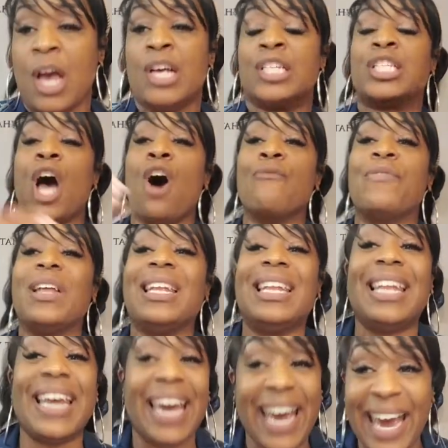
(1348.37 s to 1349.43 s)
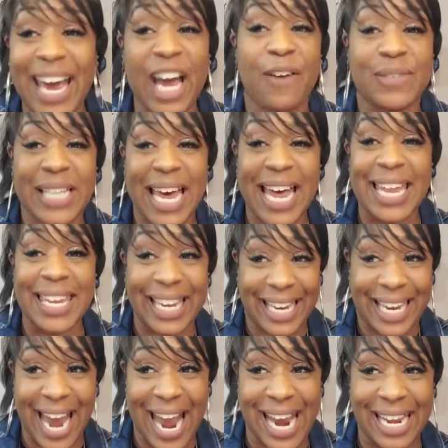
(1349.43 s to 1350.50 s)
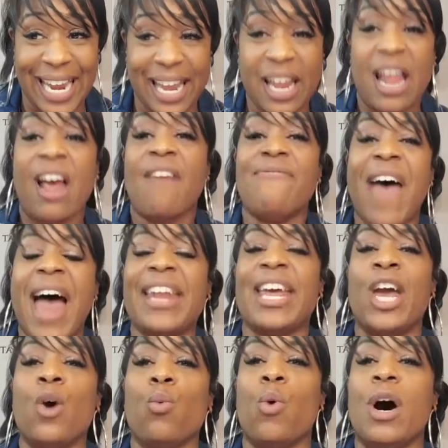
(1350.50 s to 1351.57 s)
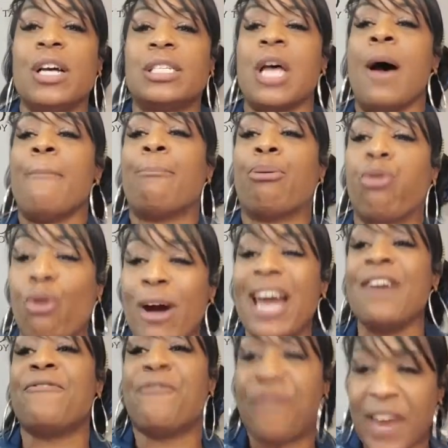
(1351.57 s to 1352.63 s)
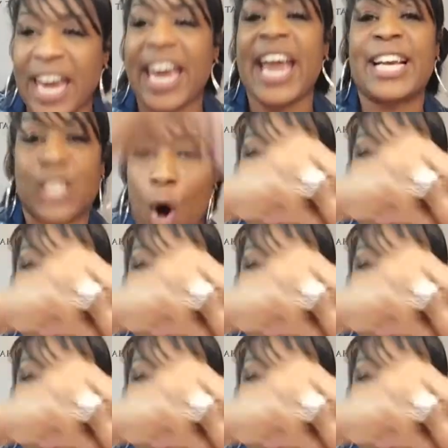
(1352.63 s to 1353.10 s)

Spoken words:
So the leaves indicated that it was pre-figs